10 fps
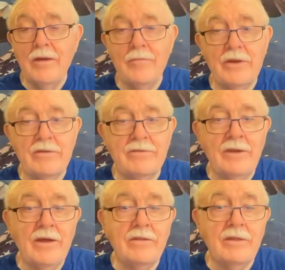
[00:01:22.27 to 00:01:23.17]
but it's
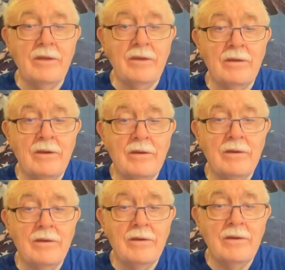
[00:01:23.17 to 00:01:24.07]
not the
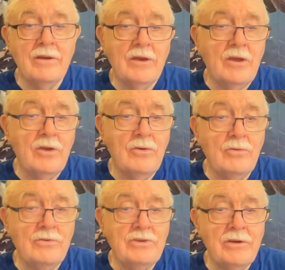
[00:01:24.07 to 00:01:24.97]

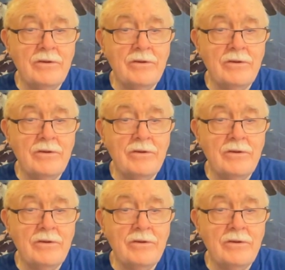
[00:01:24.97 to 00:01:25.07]
huge